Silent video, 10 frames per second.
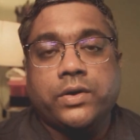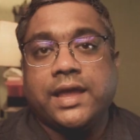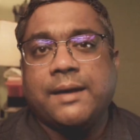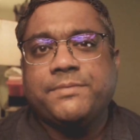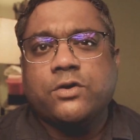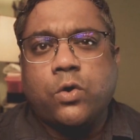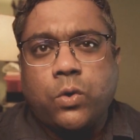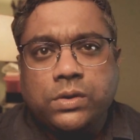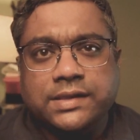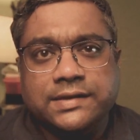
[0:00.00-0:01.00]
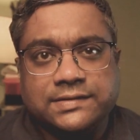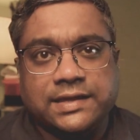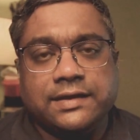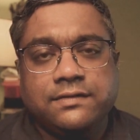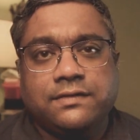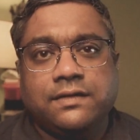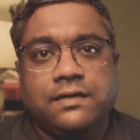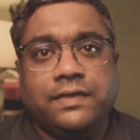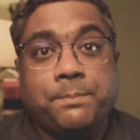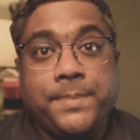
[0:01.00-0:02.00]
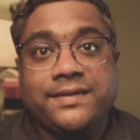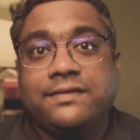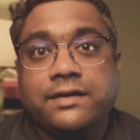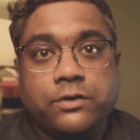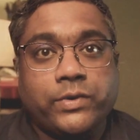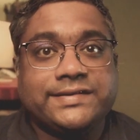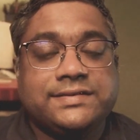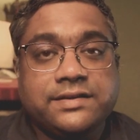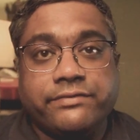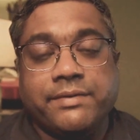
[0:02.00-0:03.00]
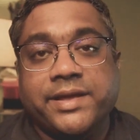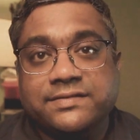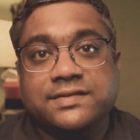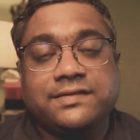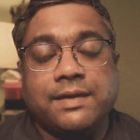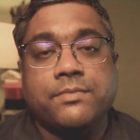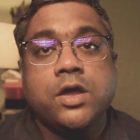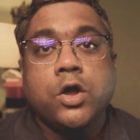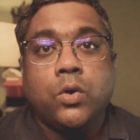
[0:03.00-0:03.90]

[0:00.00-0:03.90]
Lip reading: Okay, after all these things, the basic question remains the same.